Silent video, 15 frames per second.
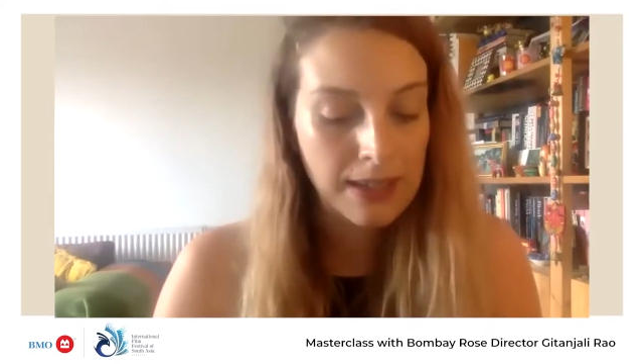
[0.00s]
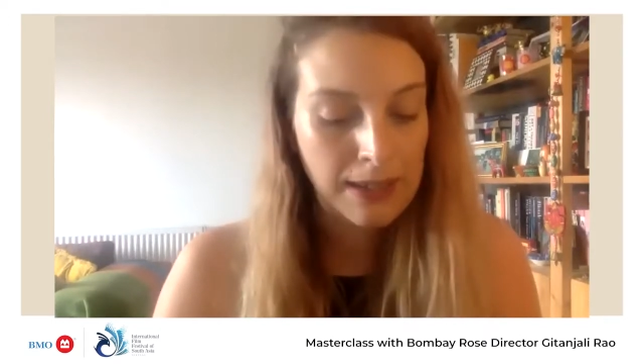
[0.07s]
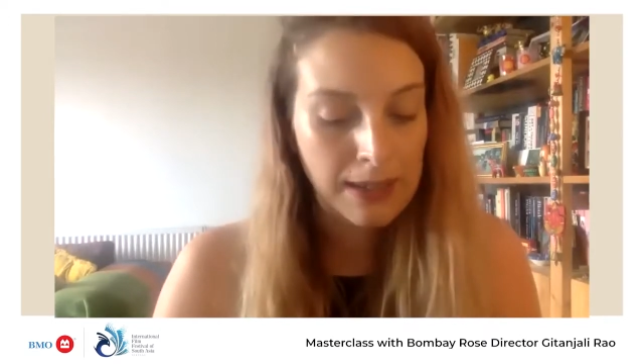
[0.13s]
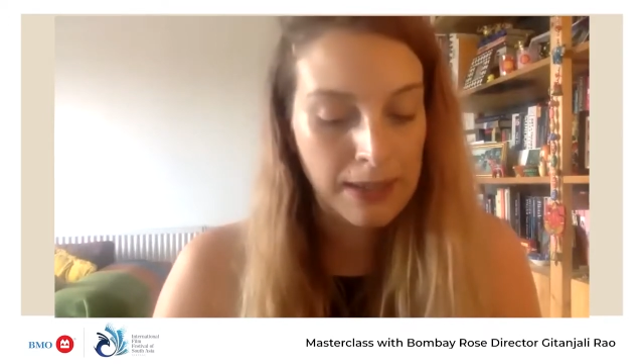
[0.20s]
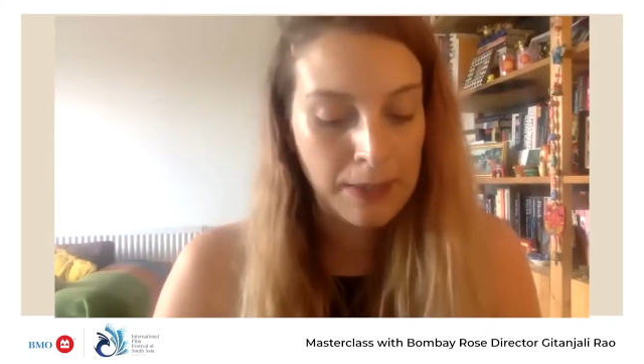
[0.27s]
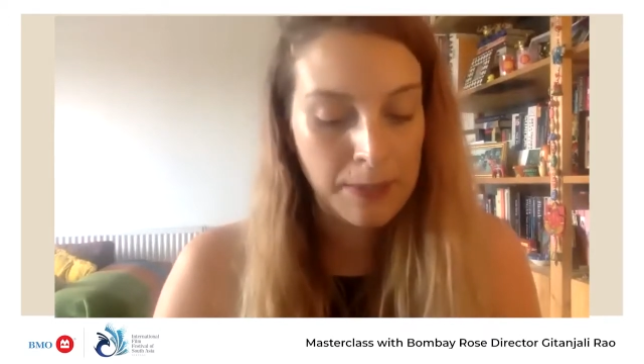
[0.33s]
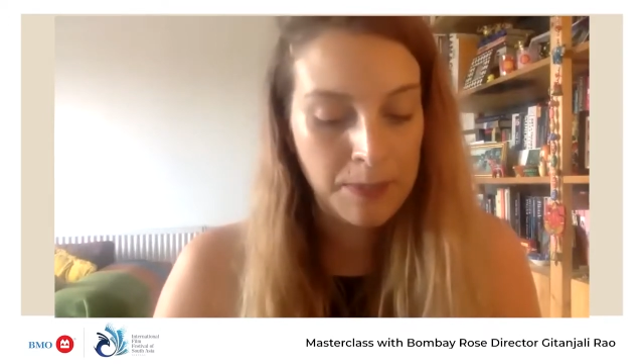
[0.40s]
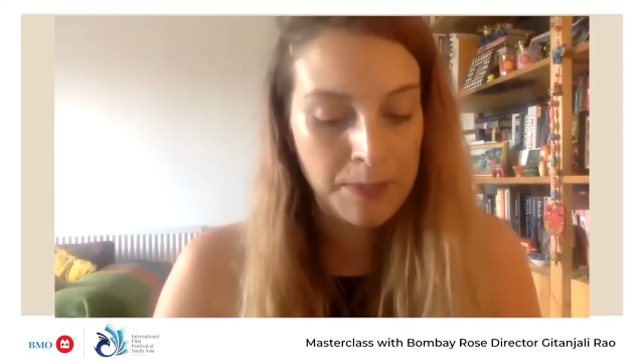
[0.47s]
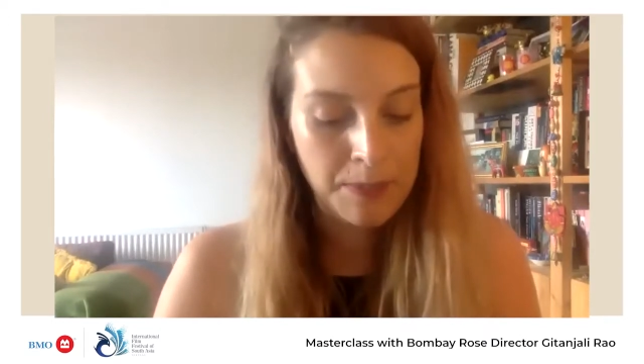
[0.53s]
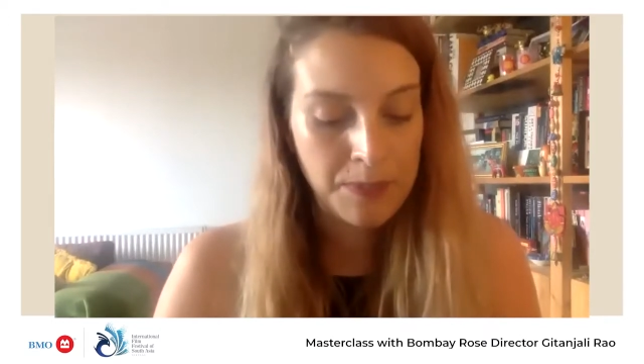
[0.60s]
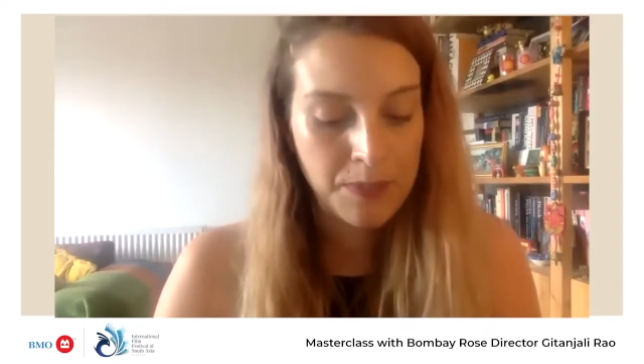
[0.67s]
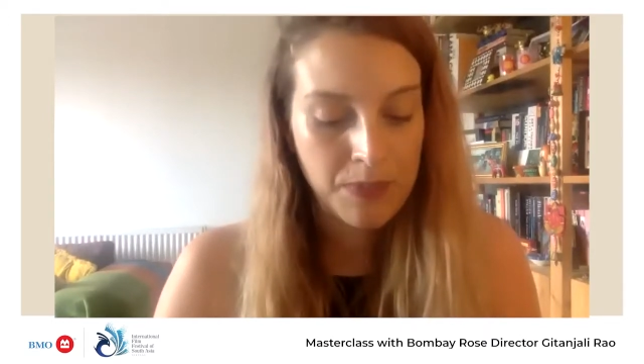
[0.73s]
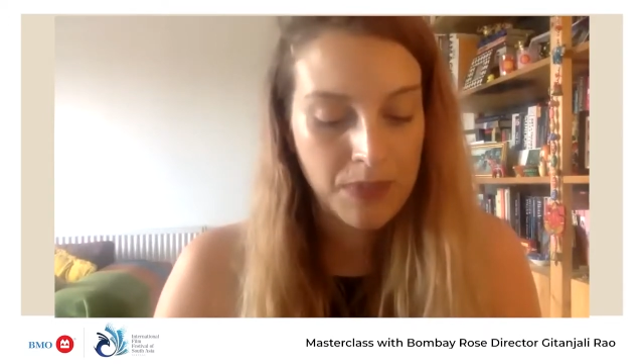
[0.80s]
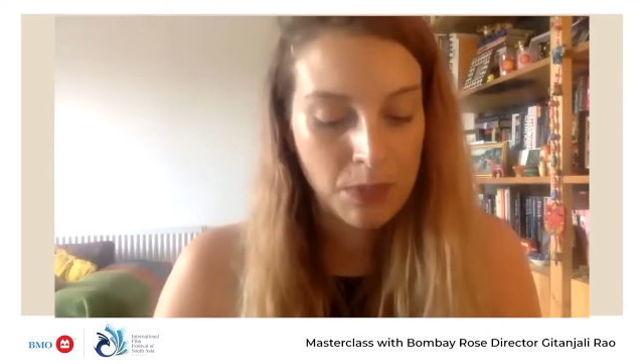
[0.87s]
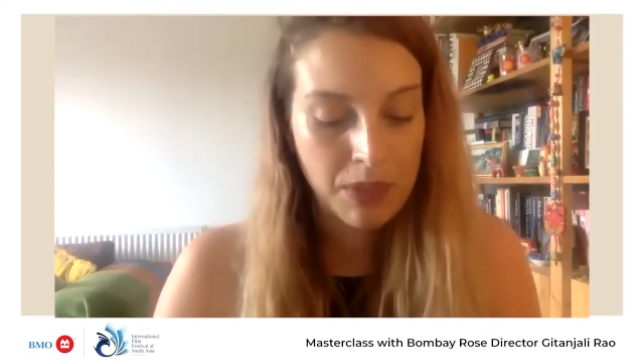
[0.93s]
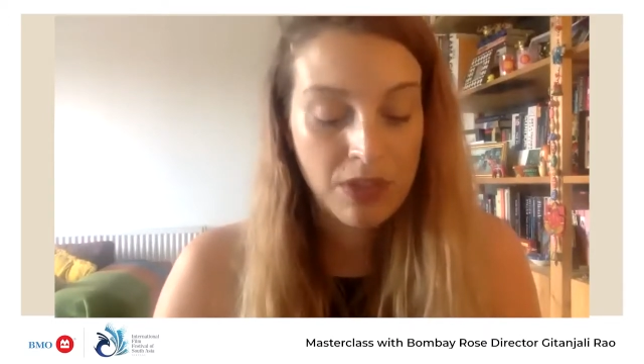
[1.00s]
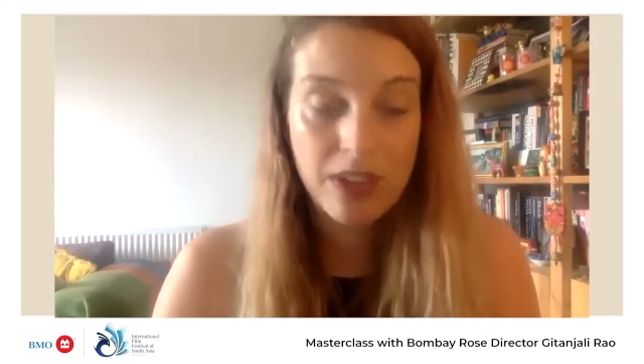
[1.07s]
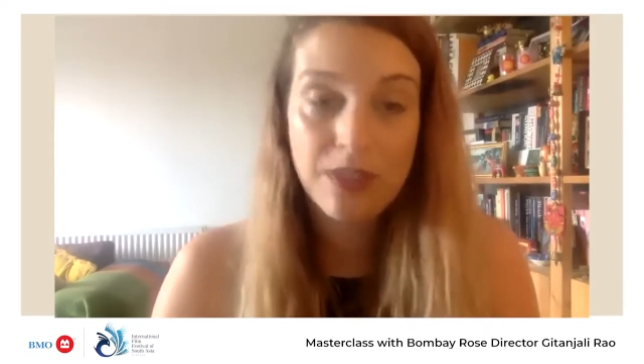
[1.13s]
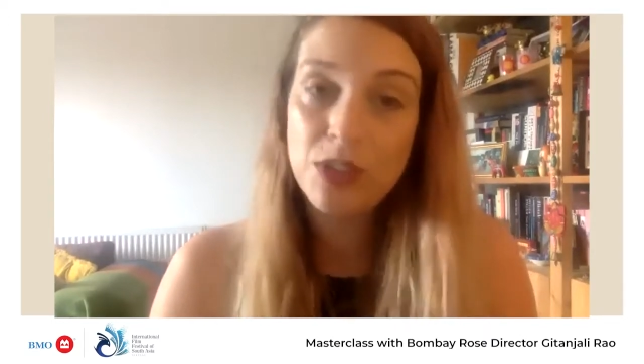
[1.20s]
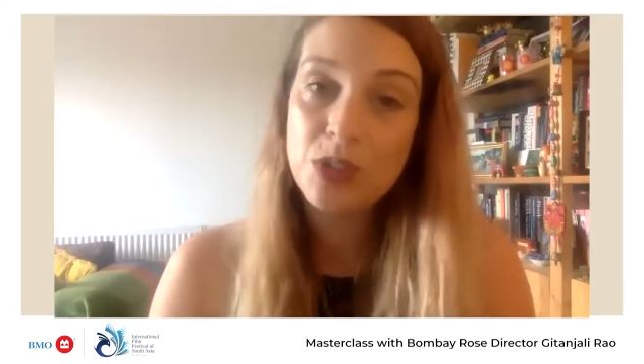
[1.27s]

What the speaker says: It'd be great if you could